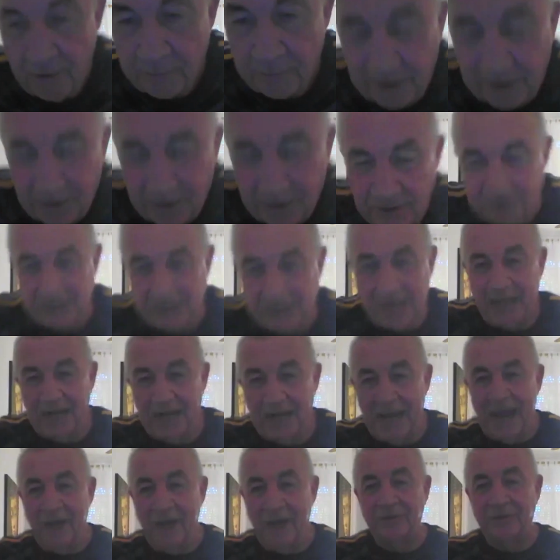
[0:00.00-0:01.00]
because
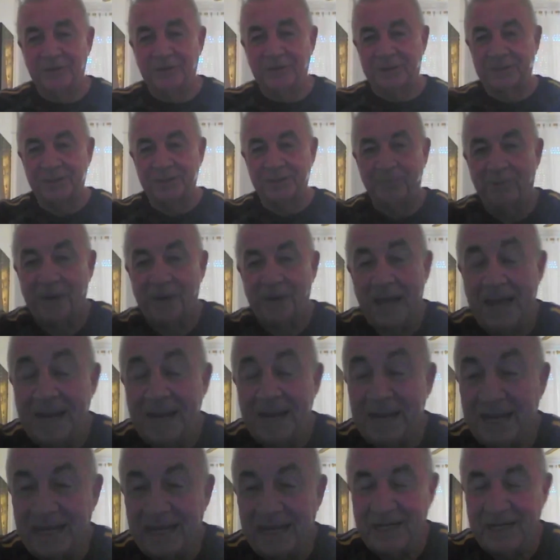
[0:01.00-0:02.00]
that allowed us to
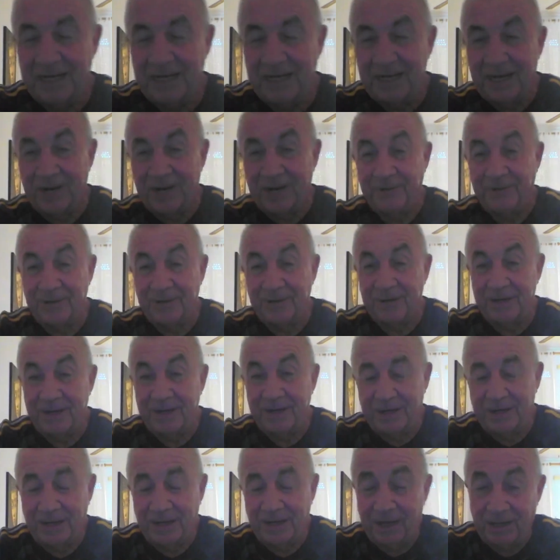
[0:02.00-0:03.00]
play,
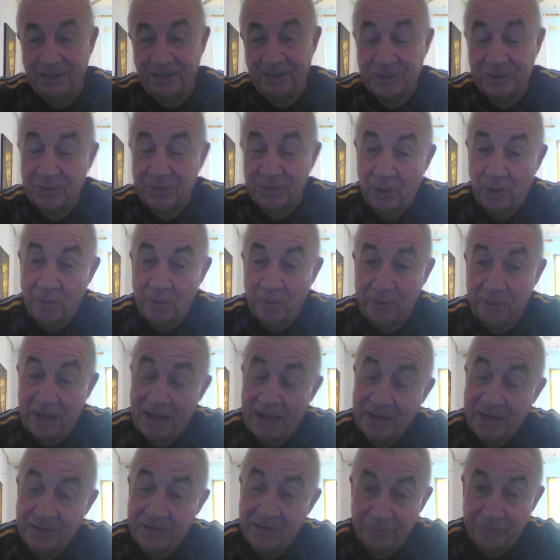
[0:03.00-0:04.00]
and sort of
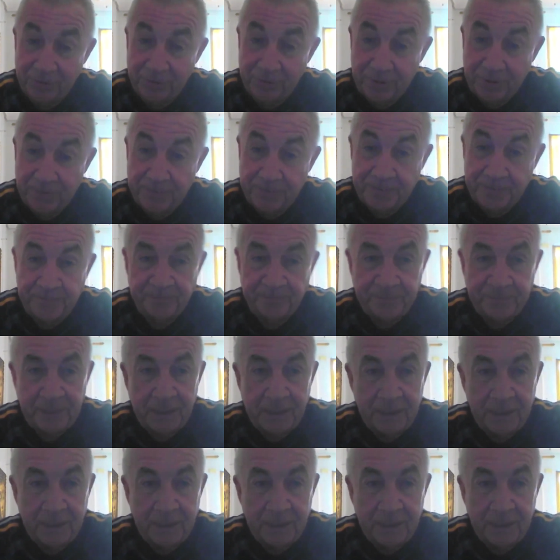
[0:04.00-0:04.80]
play through them.